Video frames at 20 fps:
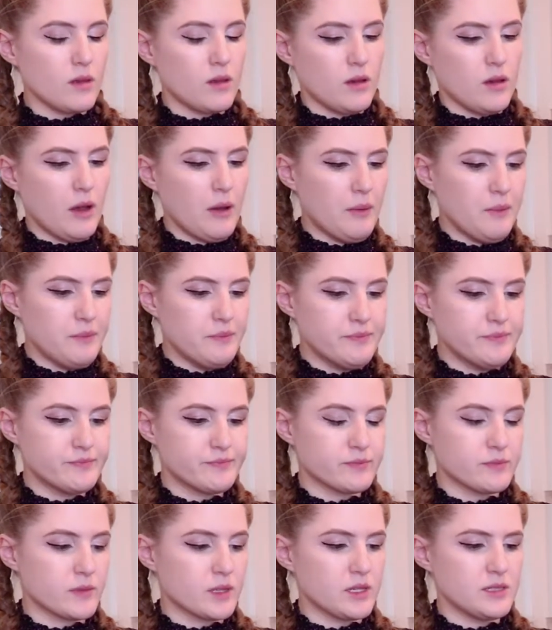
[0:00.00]
Um,
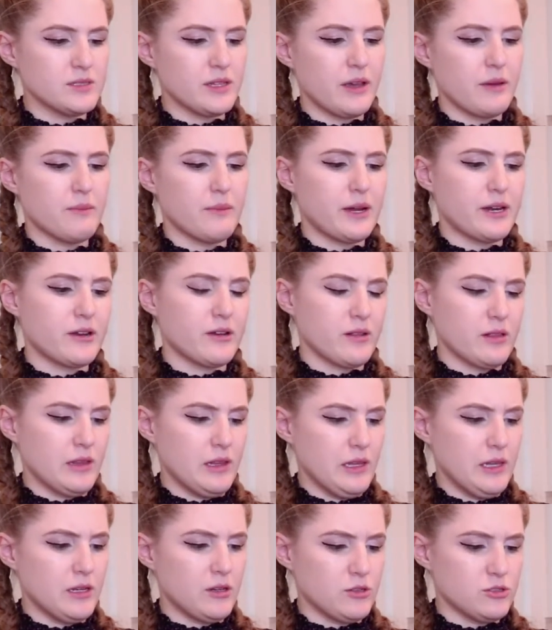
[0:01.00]
cause they might have a
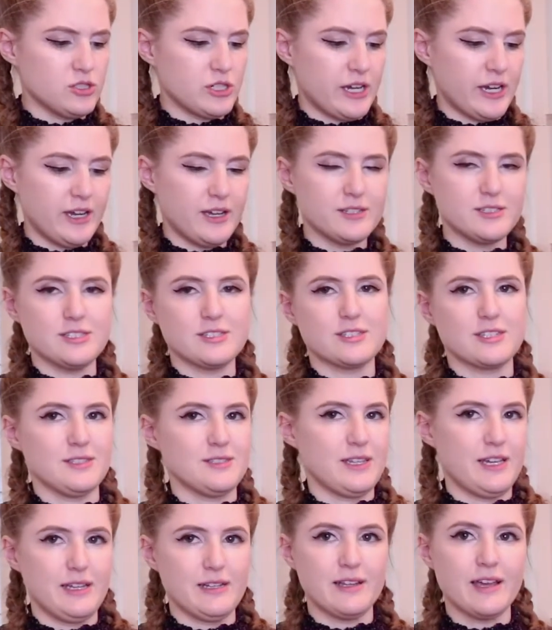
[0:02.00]
little dry just
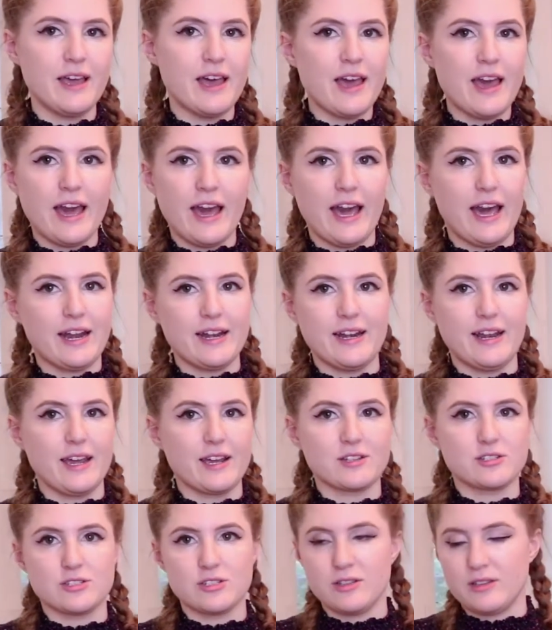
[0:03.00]
cause I had an
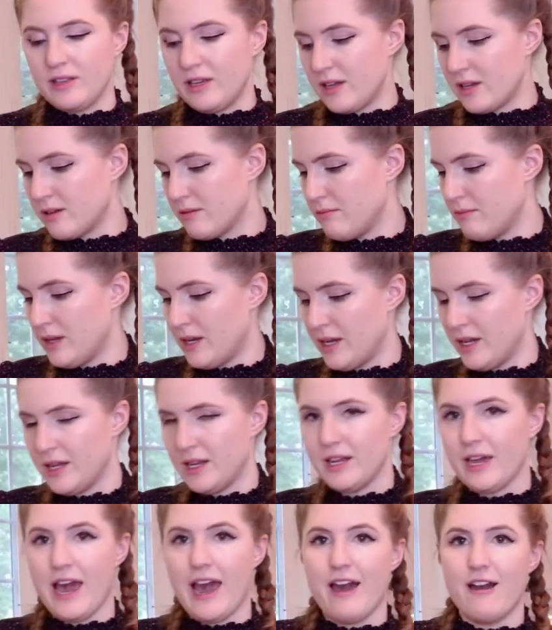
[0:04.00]
extra like minute
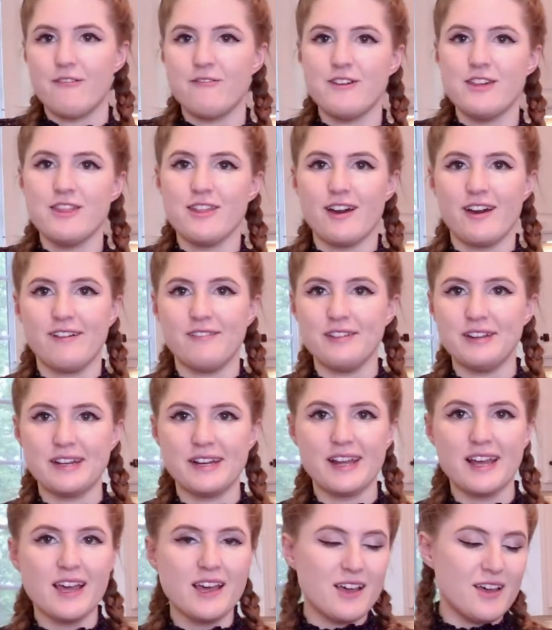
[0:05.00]
and a half in the
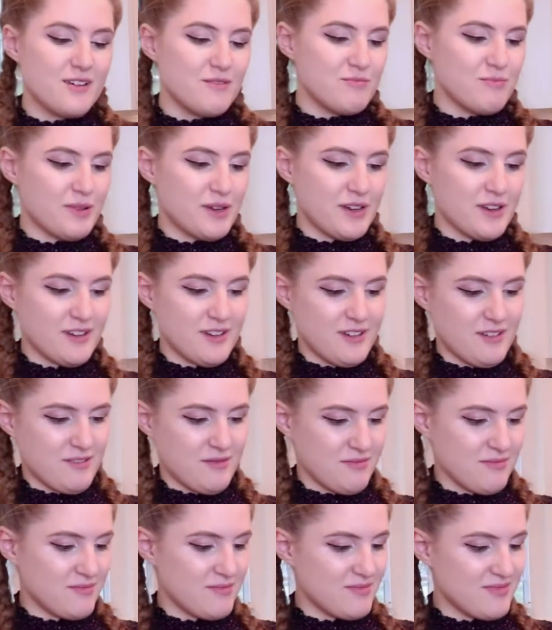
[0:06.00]
oven. But
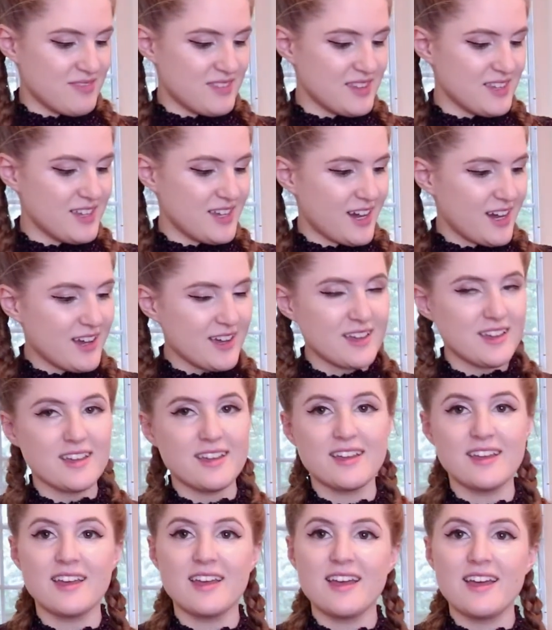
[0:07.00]
um, yeah.
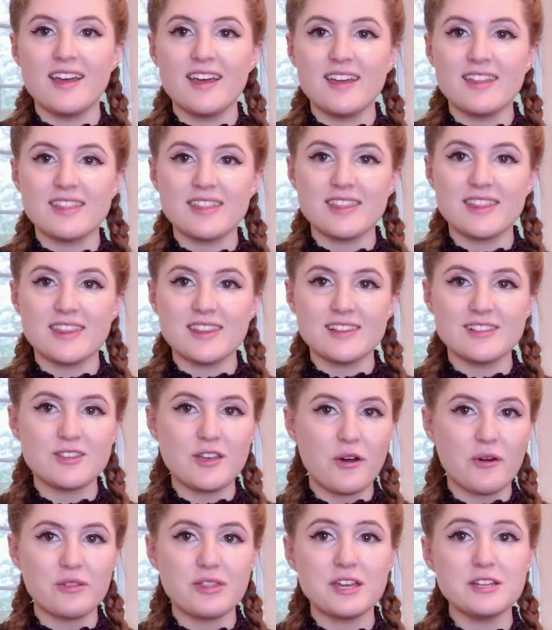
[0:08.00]

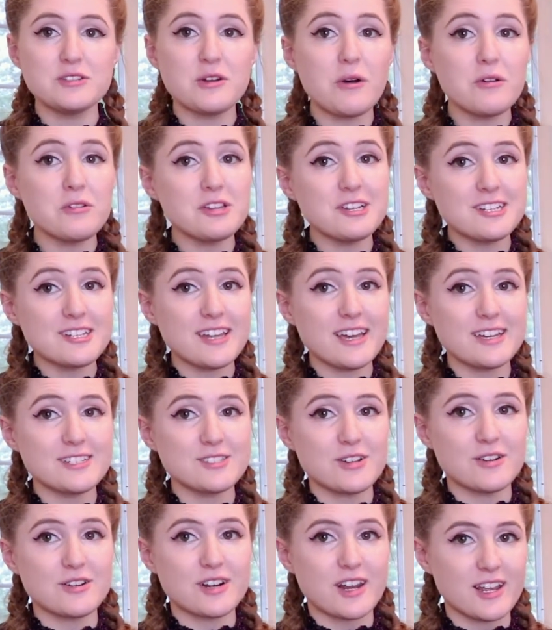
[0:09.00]
So they don't look like
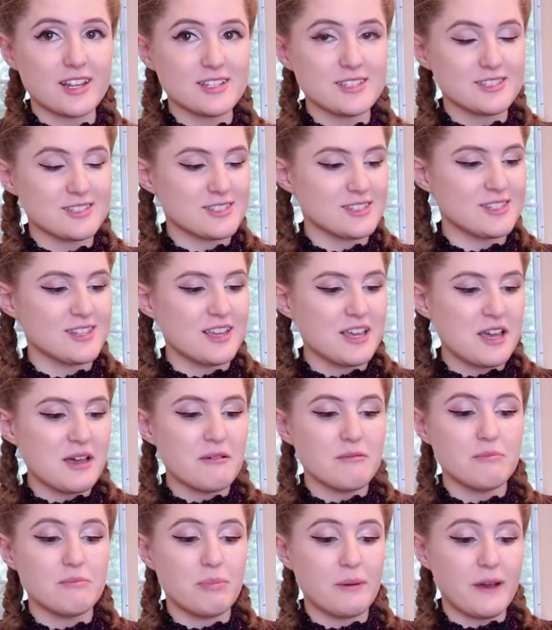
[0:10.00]
donuts,
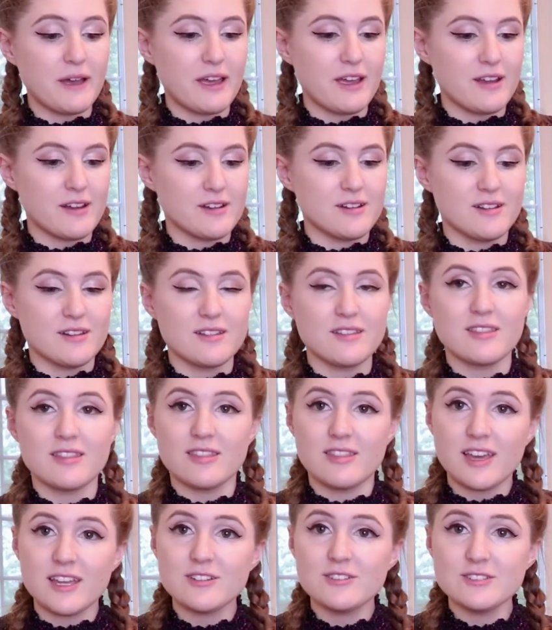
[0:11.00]
but
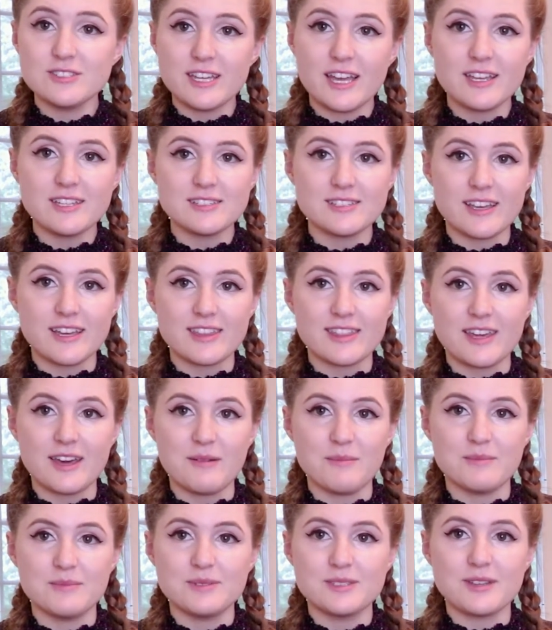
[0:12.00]
they do taste like
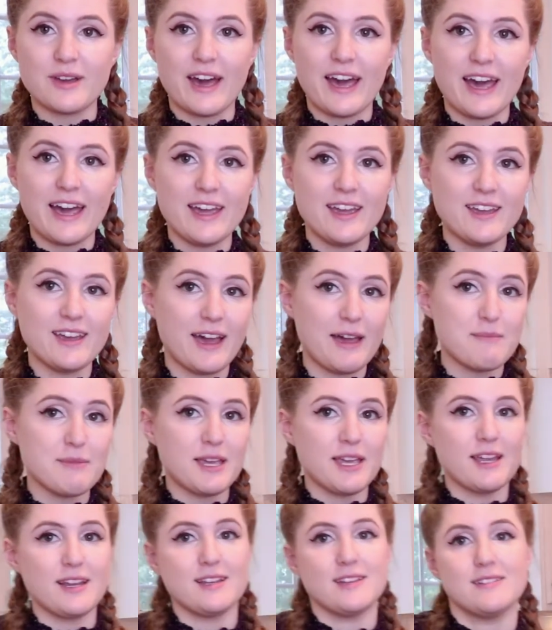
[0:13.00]
them. So I, I
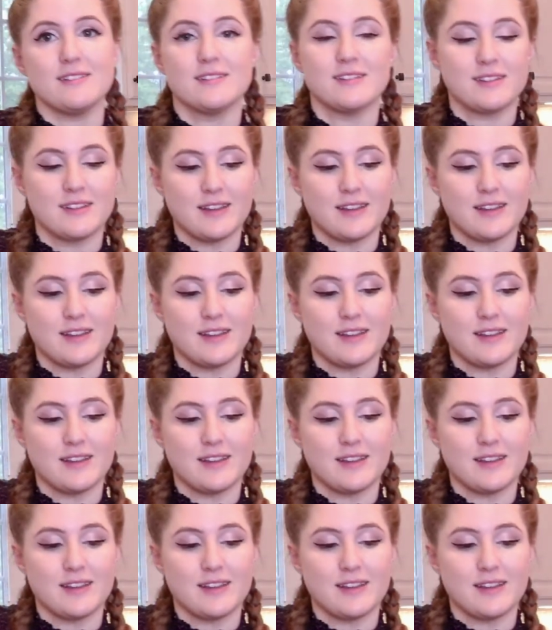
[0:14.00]
mean,